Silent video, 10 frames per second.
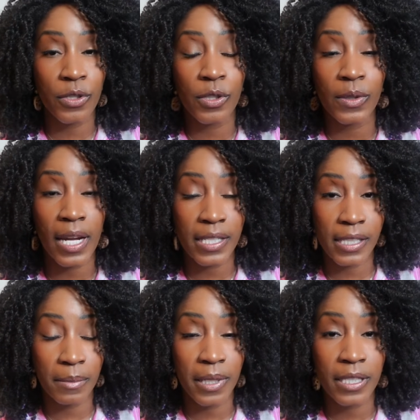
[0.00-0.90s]
So that is
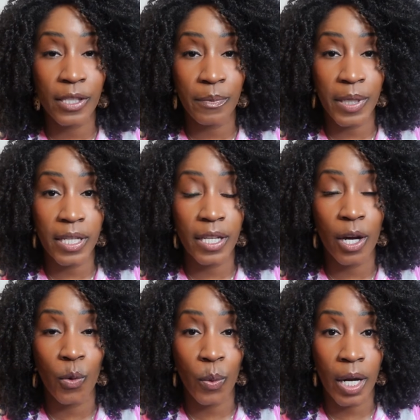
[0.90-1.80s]
something to be
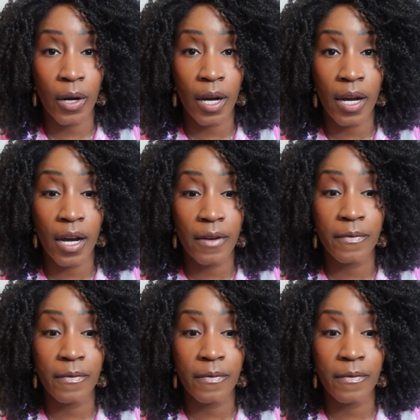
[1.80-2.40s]
aware of.